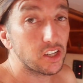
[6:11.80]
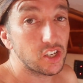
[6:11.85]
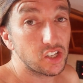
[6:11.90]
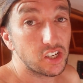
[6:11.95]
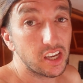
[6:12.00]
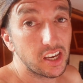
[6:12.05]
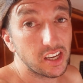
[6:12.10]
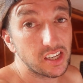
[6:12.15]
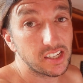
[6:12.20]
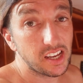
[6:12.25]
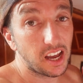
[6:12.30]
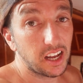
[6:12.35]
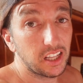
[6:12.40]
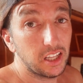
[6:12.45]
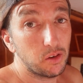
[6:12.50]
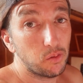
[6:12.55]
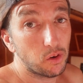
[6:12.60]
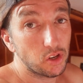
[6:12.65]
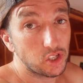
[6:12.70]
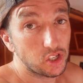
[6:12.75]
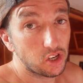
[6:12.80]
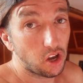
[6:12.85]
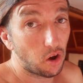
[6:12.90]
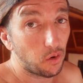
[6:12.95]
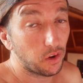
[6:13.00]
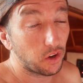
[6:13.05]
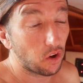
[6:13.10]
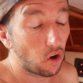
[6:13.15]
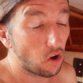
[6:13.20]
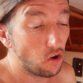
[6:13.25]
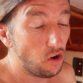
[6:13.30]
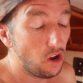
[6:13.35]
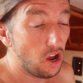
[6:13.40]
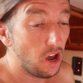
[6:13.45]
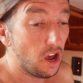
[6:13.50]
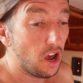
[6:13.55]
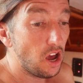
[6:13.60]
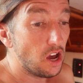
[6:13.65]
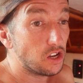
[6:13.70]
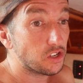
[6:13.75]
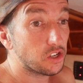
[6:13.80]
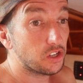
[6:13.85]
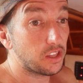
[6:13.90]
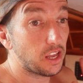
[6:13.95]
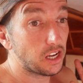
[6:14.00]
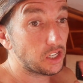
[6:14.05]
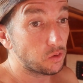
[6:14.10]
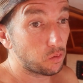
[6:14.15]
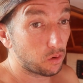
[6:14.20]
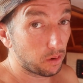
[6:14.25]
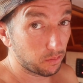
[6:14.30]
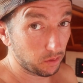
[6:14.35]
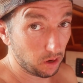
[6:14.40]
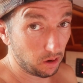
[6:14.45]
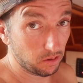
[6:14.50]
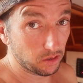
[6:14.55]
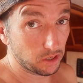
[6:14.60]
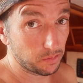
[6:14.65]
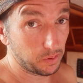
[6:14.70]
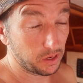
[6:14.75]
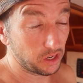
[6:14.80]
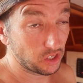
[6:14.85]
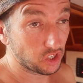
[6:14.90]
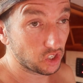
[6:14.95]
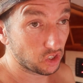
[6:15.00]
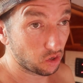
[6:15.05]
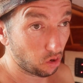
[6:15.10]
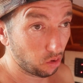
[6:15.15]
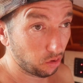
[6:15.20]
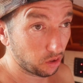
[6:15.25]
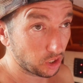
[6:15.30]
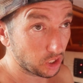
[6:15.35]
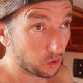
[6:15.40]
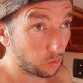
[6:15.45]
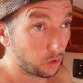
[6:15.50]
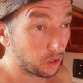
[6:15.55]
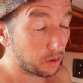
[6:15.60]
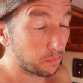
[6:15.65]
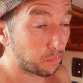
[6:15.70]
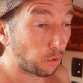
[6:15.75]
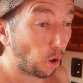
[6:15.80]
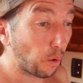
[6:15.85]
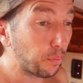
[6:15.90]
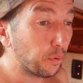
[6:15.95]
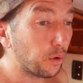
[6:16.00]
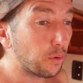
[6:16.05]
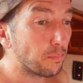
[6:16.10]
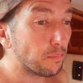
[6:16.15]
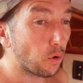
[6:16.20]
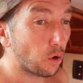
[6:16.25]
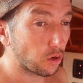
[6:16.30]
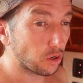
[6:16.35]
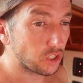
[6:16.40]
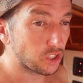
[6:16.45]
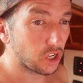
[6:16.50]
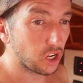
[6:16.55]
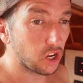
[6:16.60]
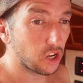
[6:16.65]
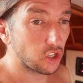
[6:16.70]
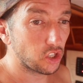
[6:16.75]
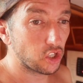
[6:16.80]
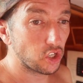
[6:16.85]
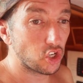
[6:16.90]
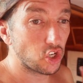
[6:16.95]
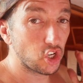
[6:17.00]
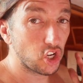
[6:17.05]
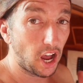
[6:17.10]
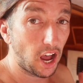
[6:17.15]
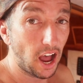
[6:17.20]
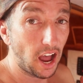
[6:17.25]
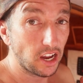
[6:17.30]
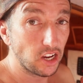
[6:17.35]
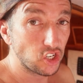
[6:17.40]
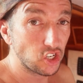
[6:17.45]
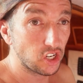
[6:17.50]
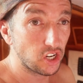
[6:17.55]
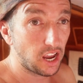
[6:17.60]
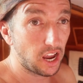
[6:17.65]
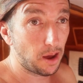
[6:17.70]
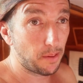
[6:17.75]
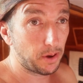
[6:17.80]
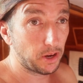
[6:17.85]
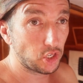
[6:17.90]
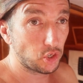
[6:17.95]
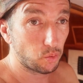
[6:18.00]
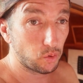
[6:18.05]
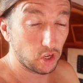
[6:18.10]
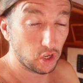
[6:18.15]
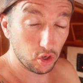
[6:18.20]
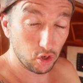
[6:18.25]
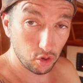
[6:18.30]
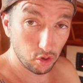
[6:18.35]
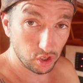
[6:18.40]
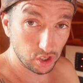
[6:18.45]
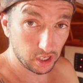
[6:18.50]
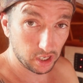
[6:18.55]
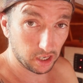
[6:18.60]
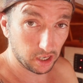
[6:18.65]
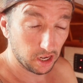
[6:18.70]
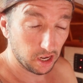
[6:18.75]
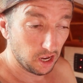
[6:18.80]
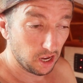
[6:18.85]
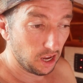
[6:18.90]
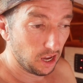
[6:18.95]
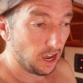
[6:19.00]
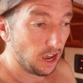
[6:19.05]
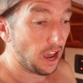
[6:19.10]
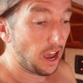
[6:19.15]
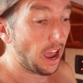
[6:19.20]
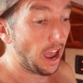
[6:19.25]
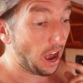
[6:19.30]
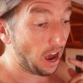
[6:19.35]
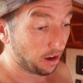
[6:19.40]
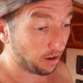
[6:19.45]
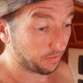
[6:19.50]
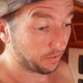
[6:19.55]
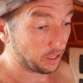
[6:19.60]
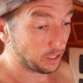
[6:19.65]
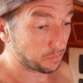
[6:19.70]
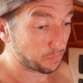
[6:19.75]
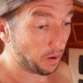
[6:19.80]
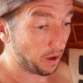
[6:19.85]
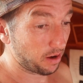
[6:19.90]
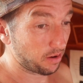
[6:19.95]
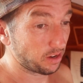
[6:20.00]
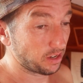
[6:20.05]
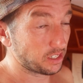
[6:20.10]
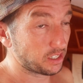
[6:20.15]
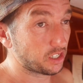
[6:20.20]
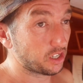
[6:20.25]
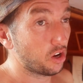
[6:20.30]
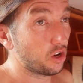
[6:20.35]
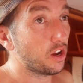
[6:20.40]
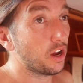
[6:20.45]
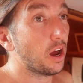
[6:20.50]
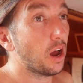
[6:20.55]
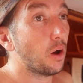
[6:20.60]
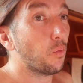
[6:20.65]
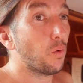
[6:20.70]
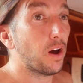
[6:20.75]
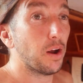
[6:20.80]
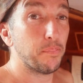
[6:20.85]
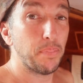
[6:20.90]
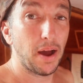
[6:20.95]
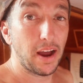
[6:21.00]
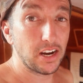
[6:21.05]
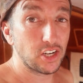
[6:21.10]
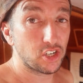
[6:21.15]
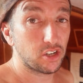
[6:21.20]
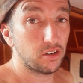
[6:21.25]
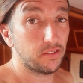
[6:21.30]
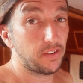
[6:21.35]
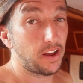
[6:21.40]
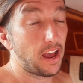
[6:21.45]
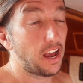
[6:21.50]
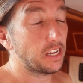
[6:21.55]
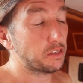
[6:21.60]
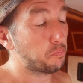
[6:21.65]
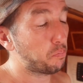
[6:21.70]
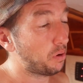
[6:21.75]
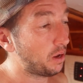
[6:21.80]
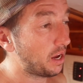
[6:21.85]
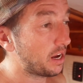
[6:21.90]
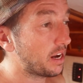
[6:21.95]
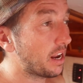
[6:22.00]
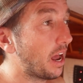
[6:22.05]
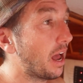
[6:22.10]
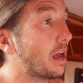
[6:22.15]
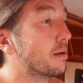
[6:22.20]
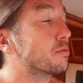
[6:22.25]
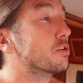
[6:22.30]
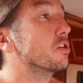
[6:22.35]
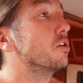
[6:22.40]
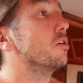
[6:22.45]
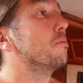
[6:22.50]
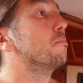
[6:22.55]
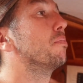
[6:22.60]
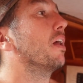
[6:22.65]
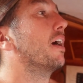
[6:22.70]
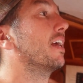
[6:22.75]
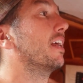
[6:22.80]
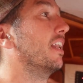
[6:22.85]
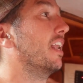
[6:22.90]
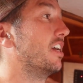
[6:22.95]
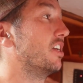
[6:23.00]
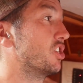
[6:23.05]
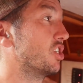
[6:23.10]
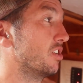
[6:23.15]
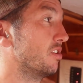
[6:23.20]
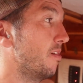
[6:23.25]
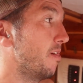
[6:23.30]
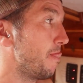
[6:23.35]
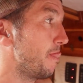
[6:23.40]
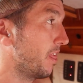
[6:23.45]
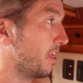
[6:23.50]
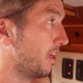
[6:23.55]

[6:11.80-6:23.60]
to see exactly what's going on. So that's what I'm going to be installing, so we can properly monitor the charge and how much we're using out of these batteries. So a patron of ours, Pete, absolute bloody legend,